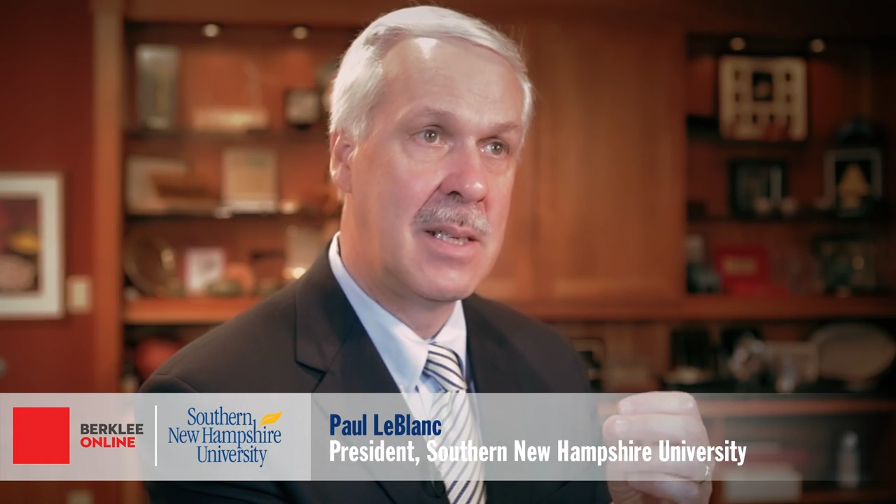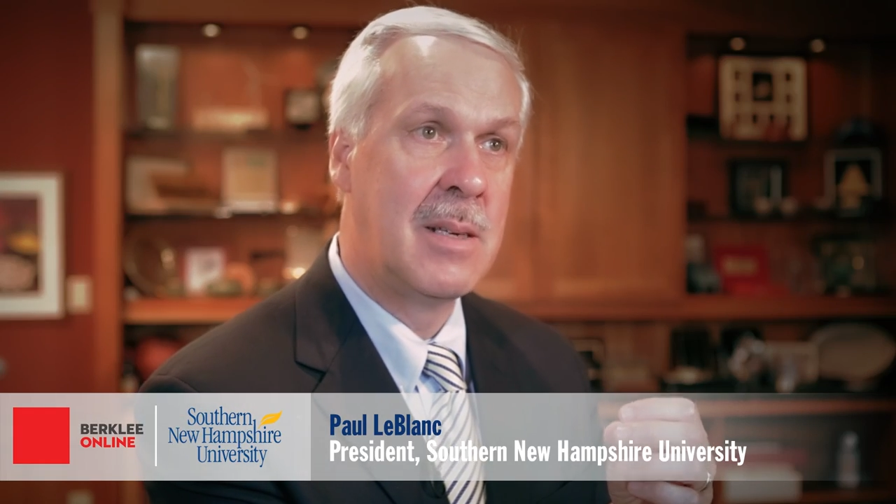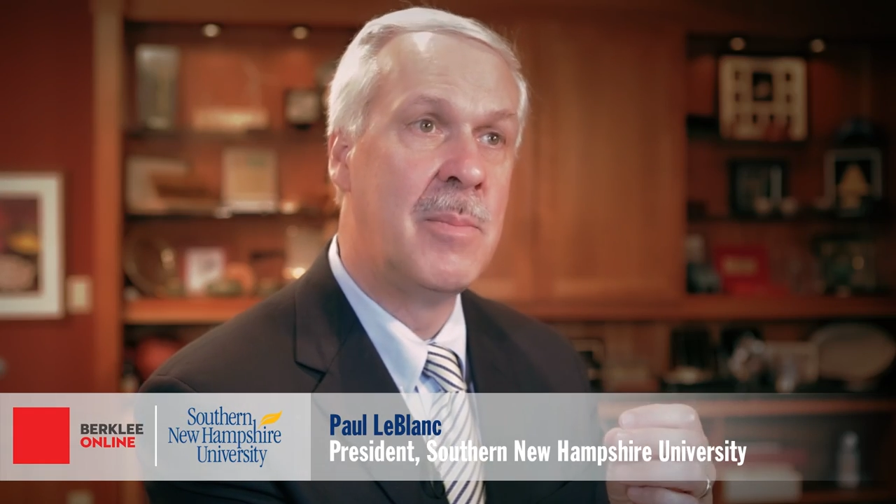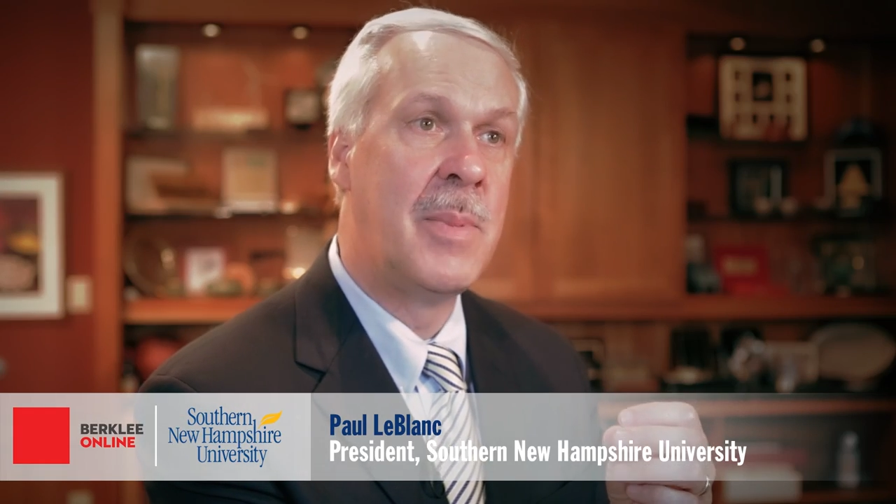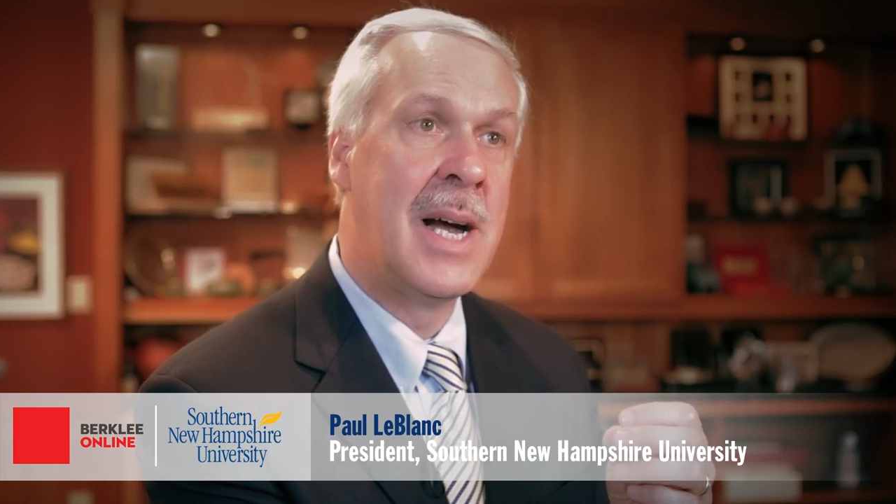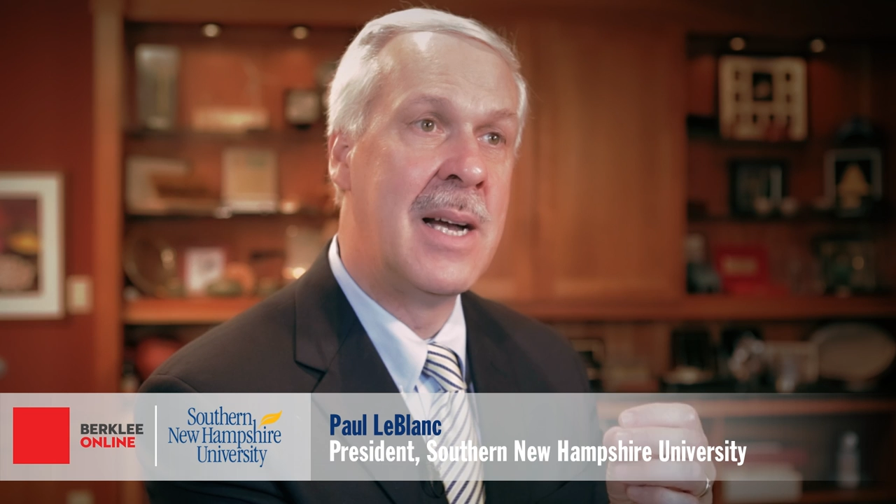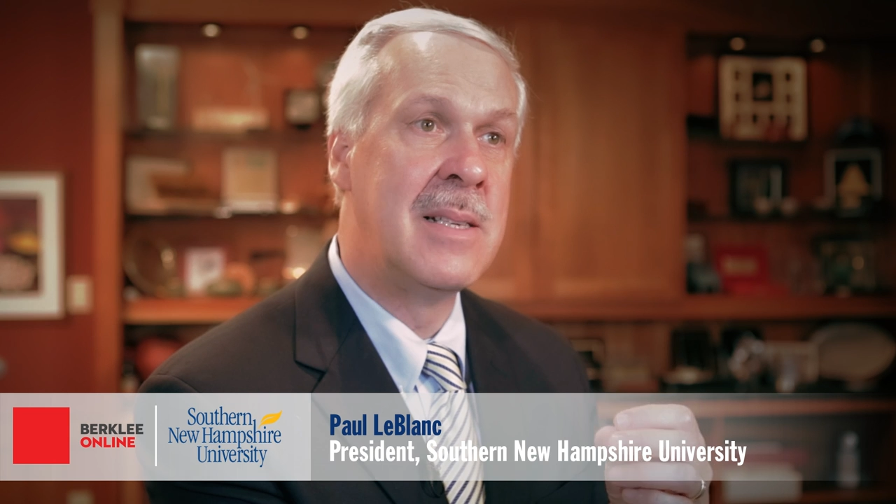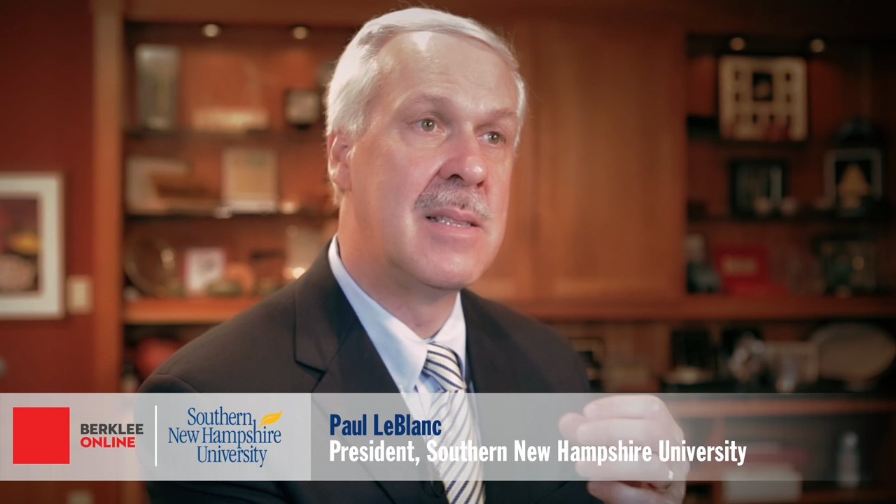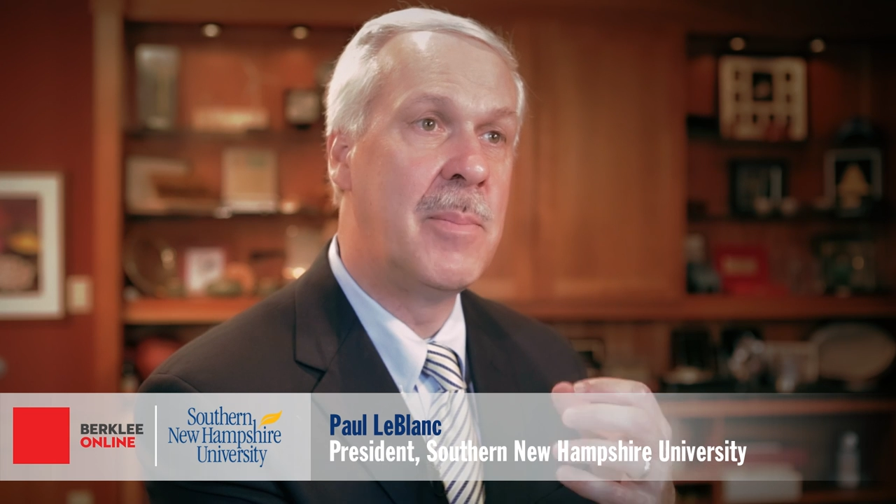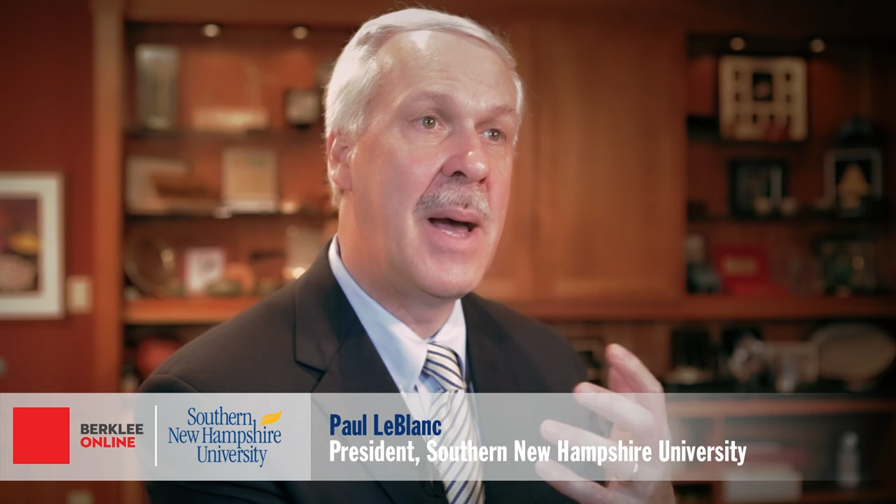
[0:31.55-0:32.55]

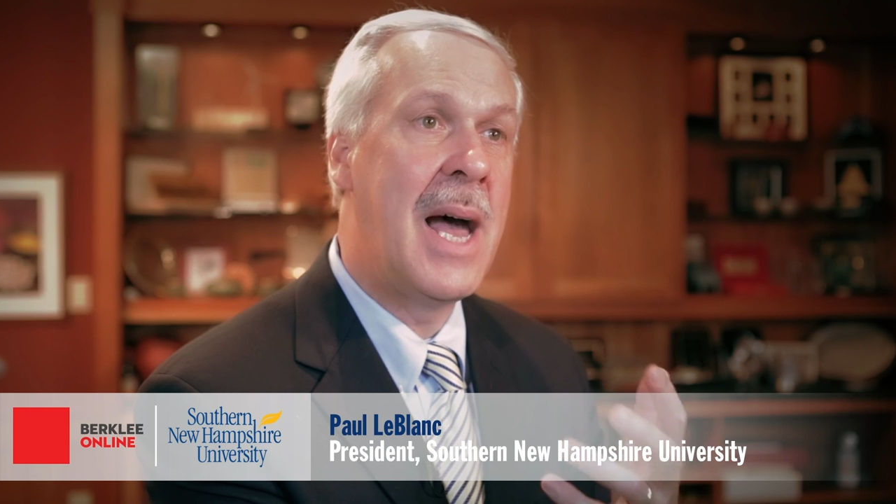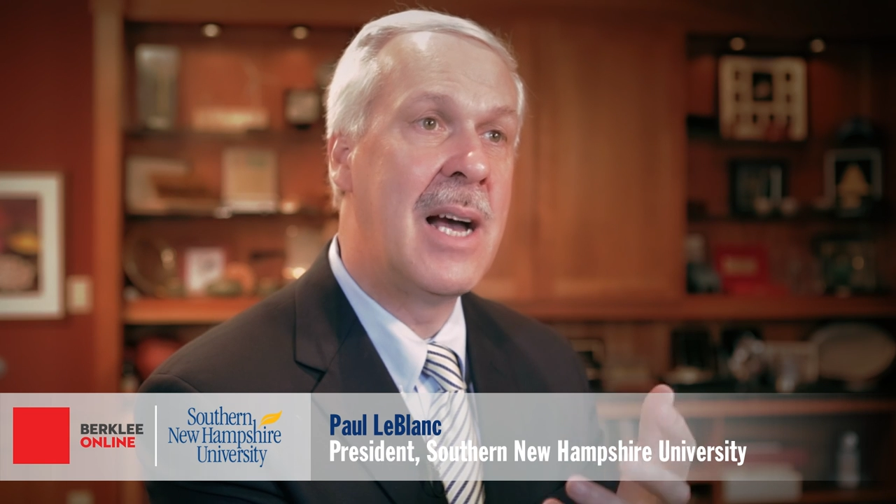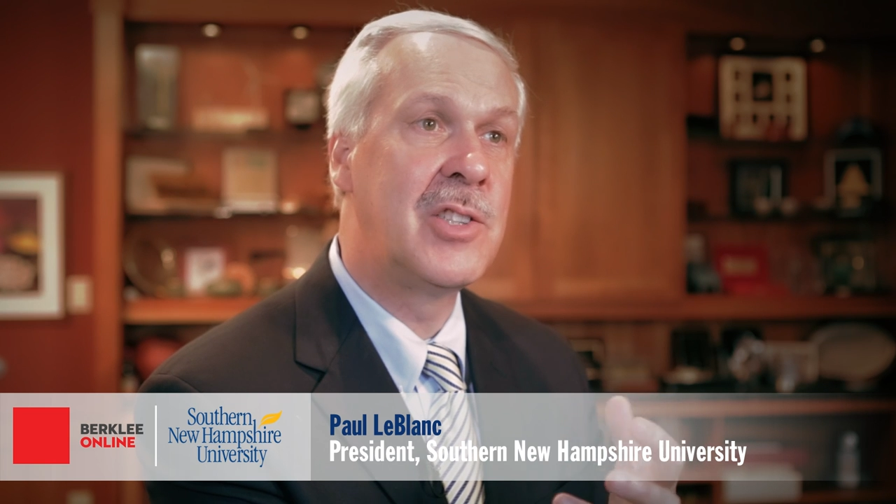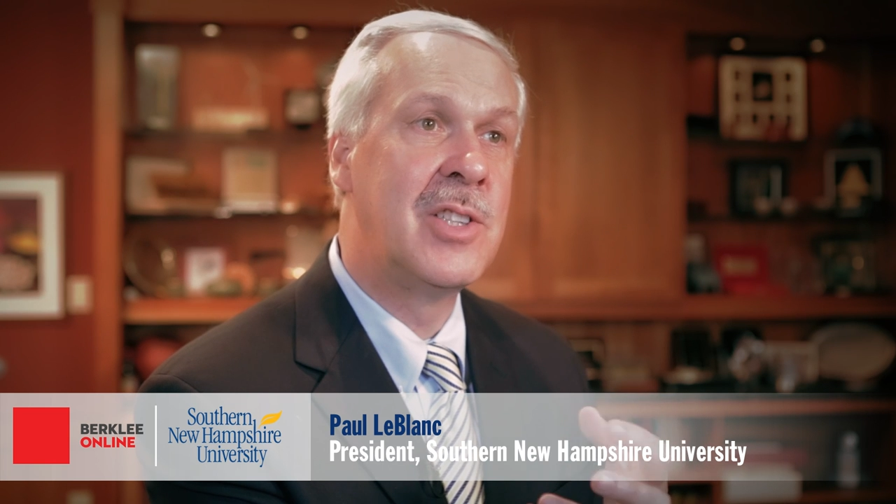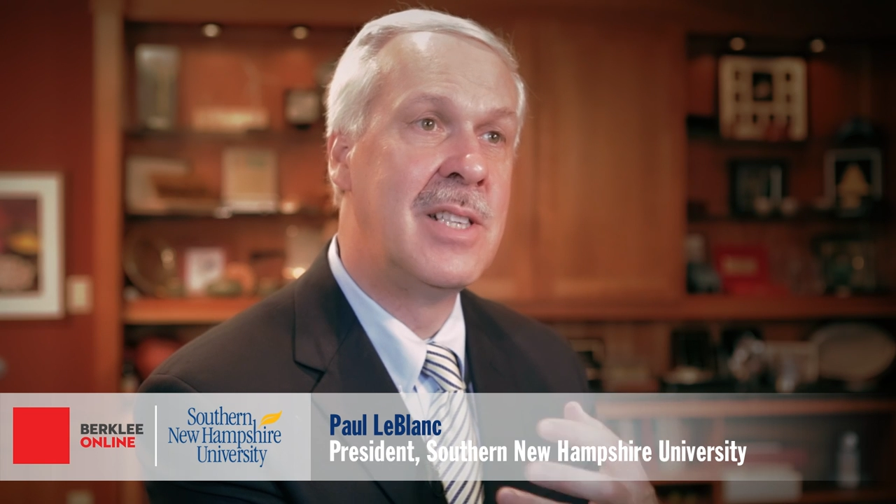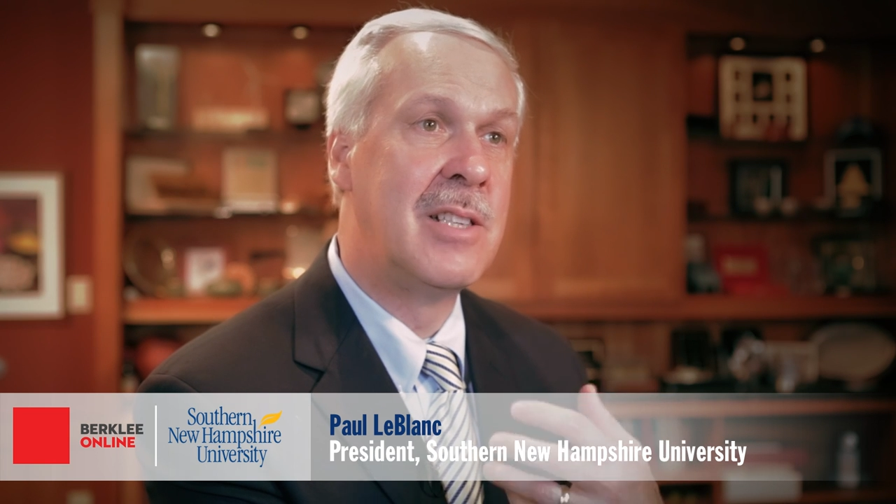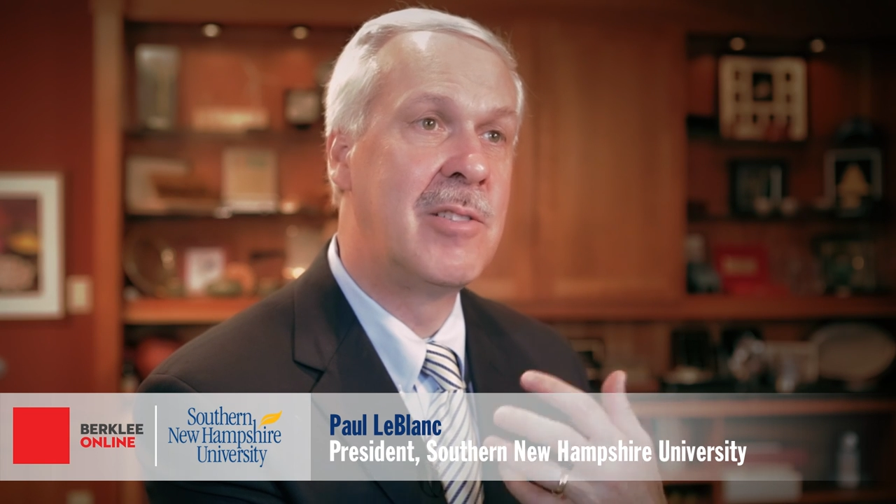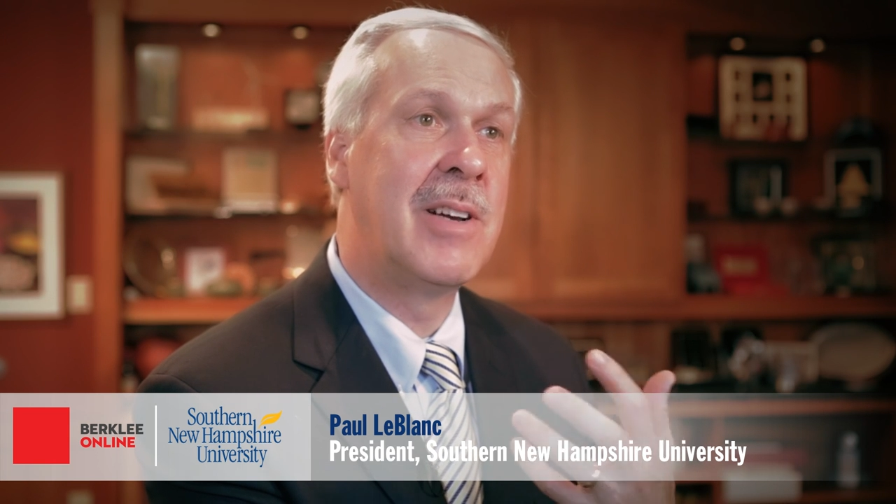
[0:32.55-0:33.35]
combines the passion and